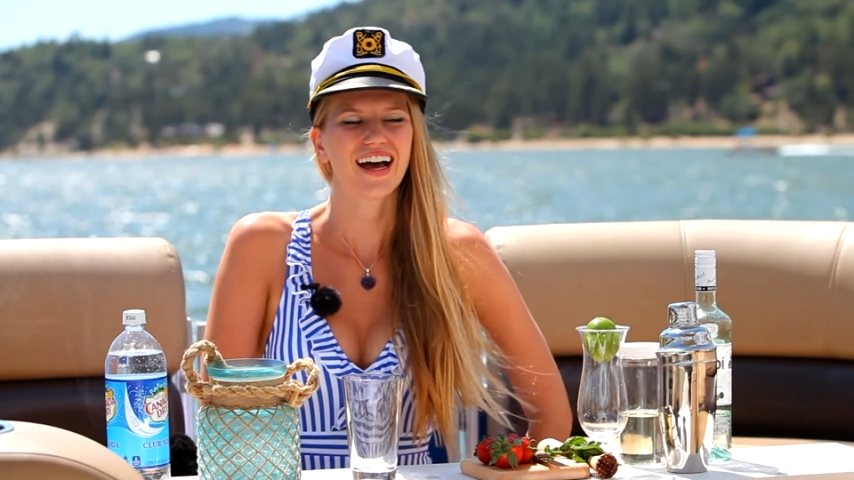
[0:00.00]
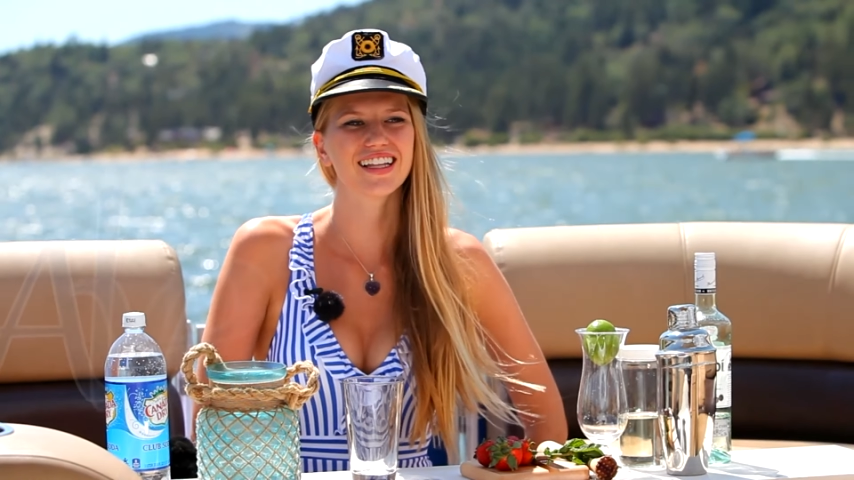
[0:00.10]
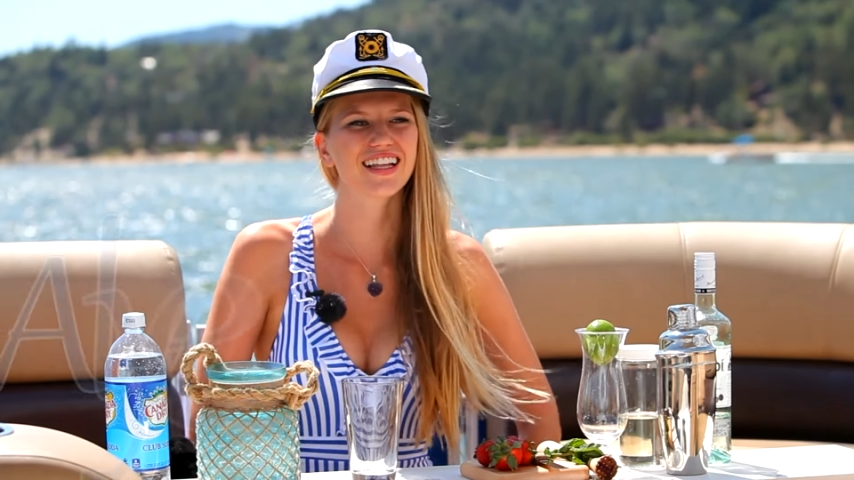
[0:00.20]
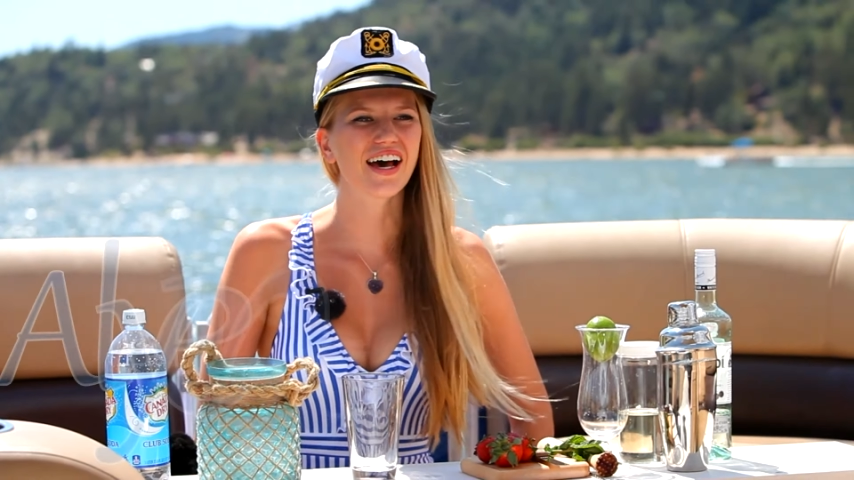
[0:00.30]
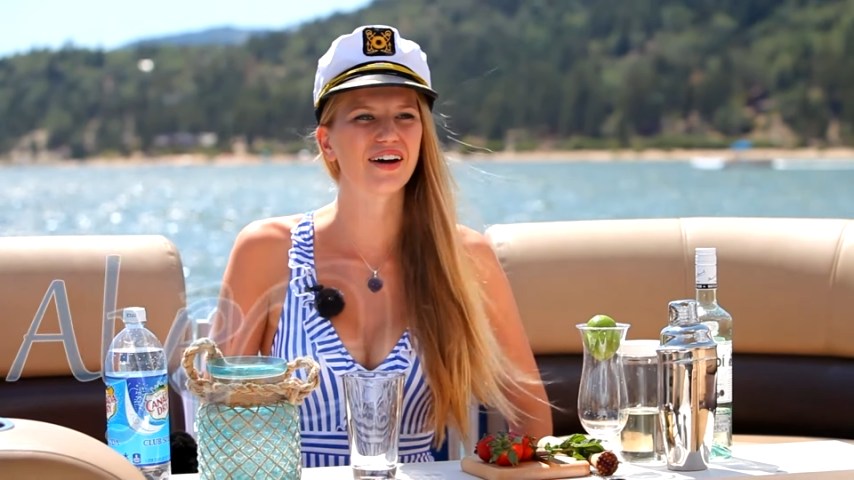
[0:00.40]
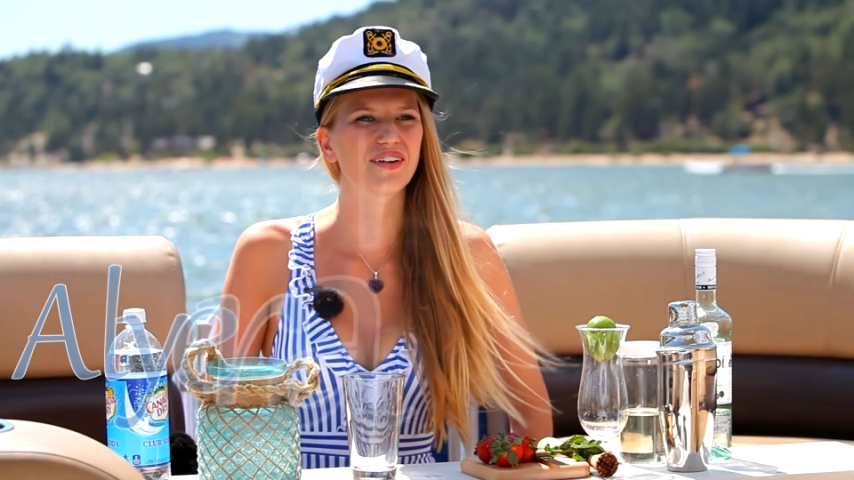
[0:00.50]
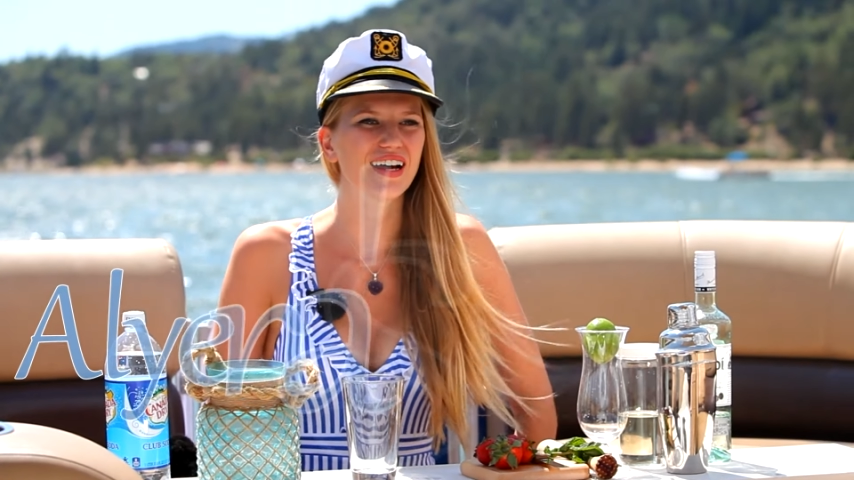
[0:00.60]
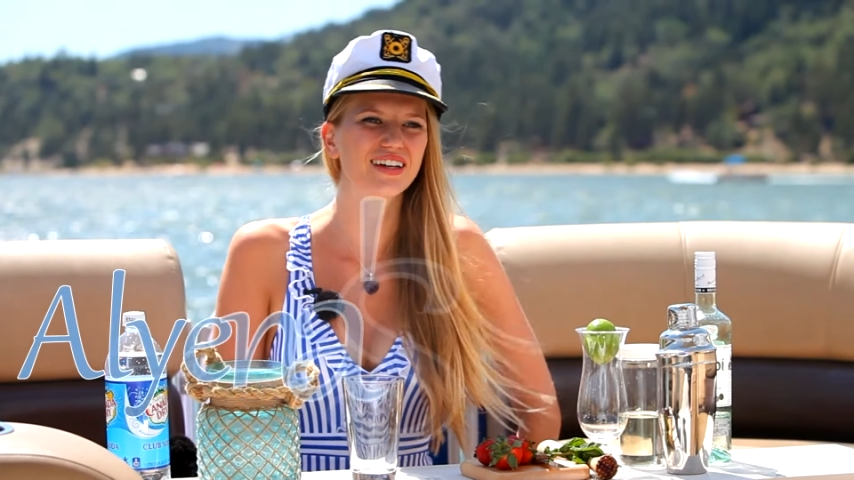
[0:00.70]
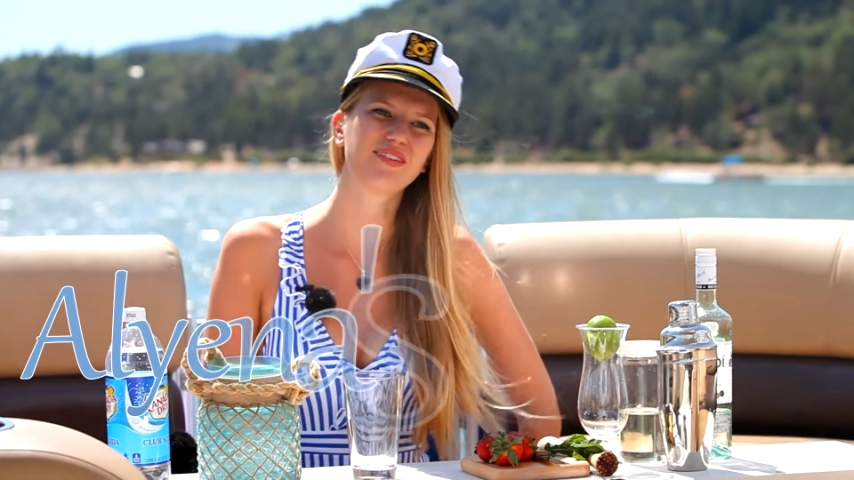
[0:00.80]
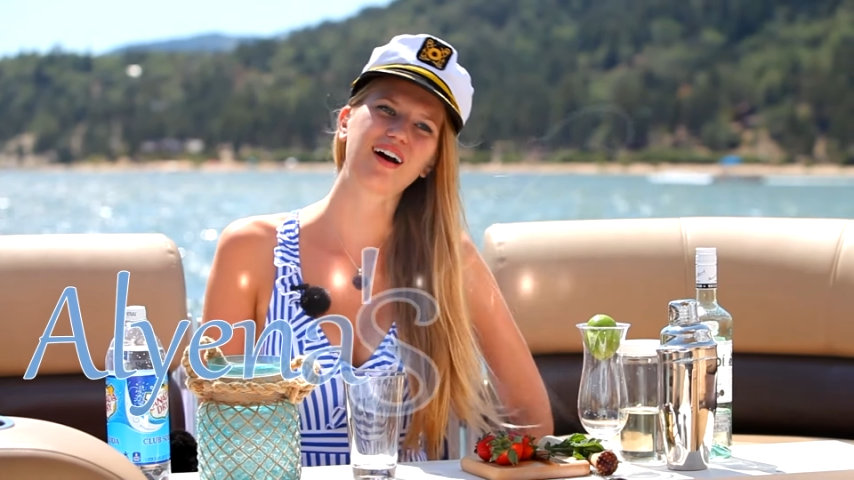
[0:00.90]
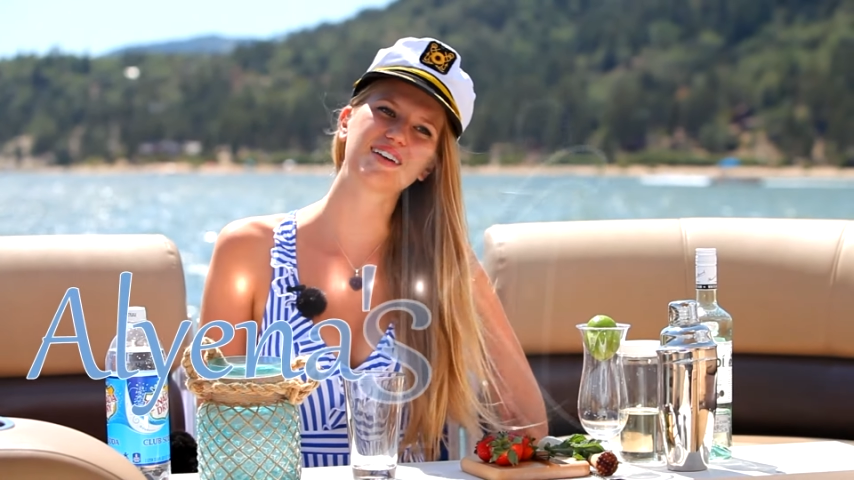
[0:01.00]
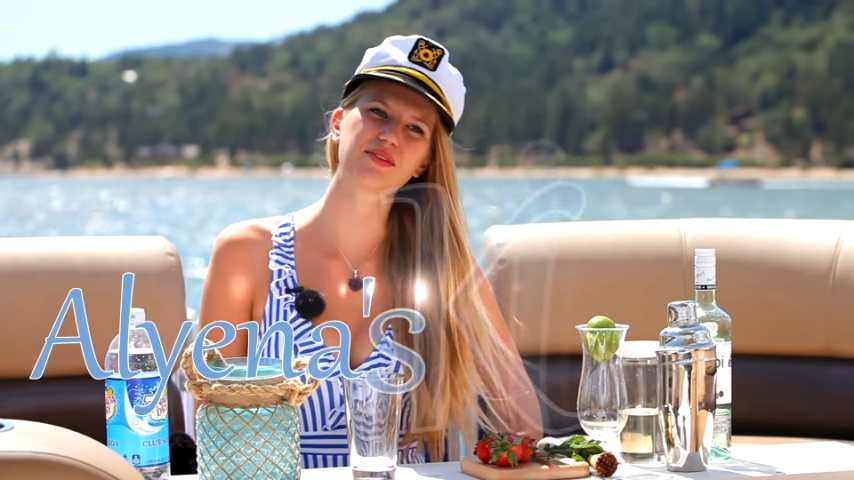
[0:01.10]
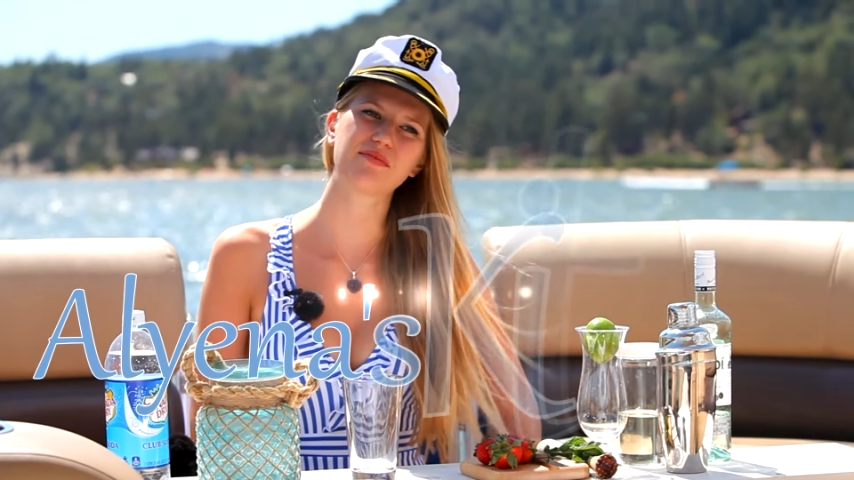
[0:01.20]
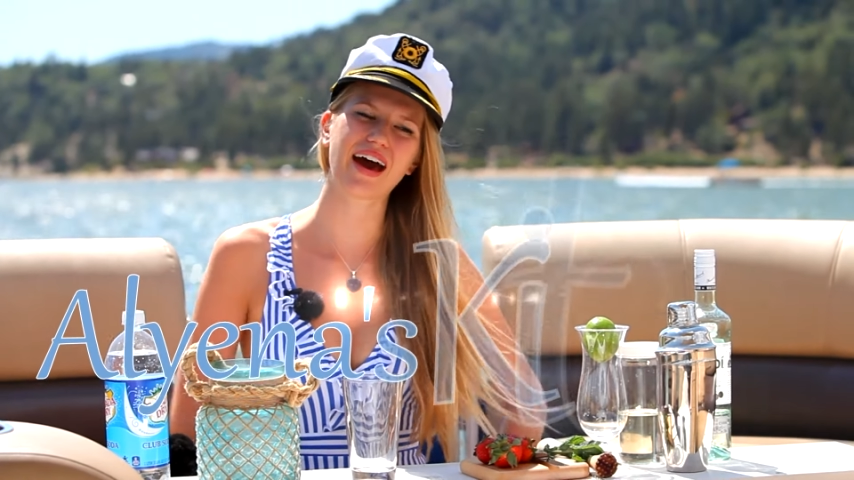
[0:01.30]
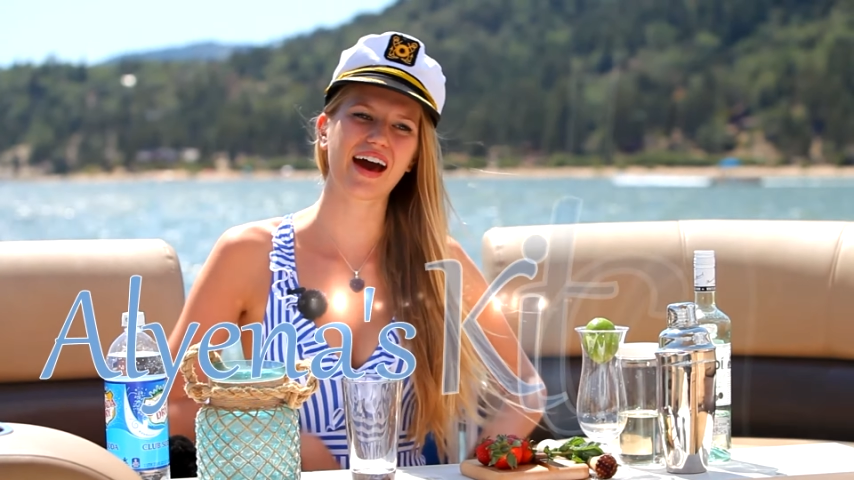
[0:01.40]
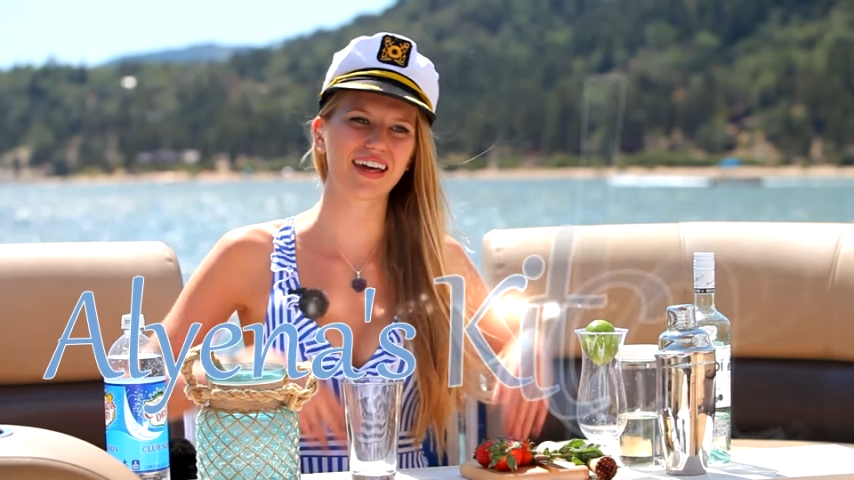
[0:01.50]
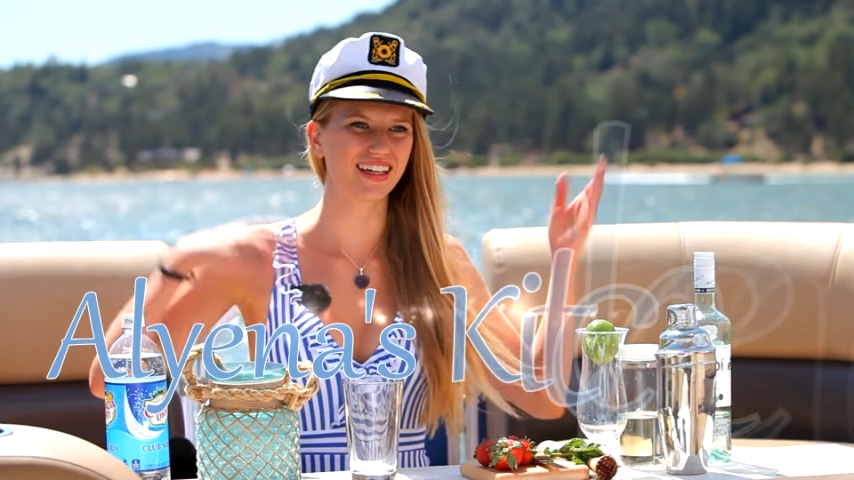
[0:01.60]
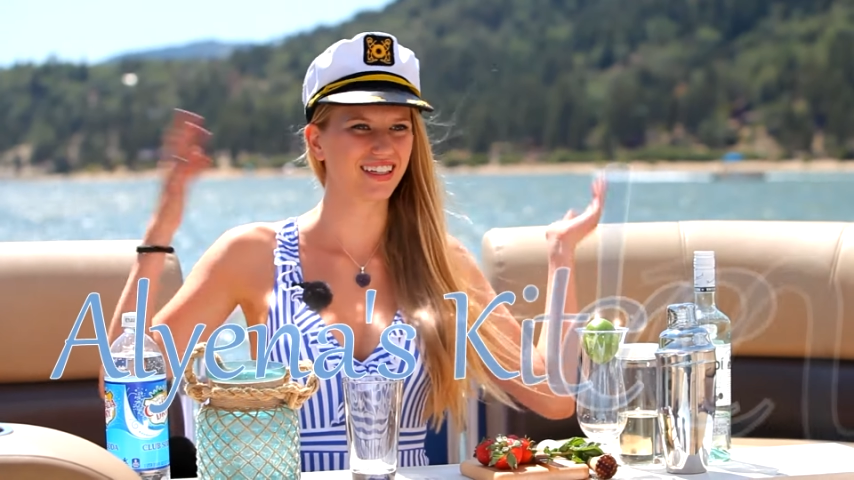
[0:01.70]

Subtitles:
Hello and welcome back